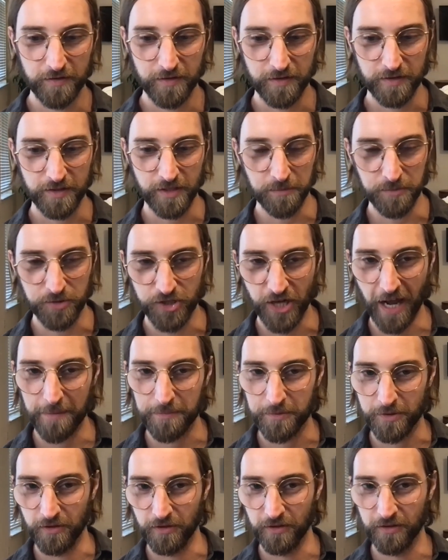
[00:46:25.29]
Some
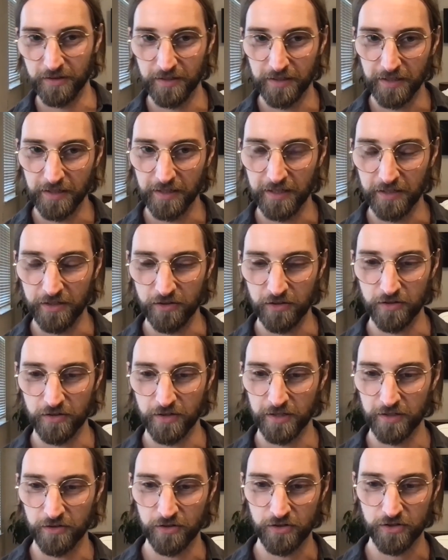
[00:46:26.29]
chapter in
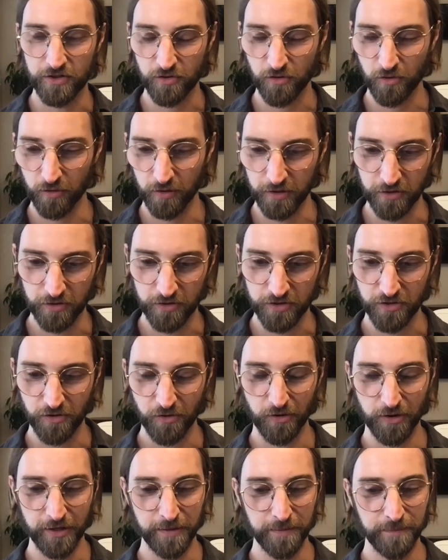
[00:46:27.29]
your
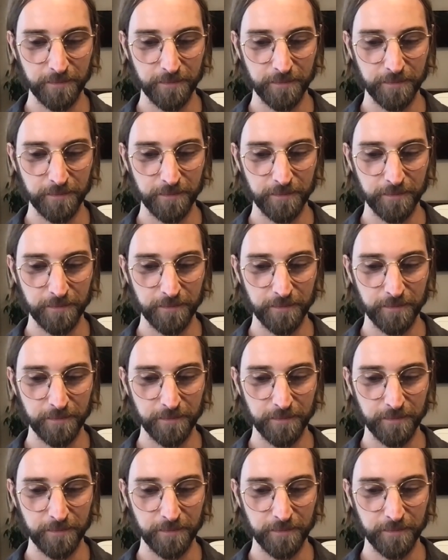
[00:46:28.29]
story.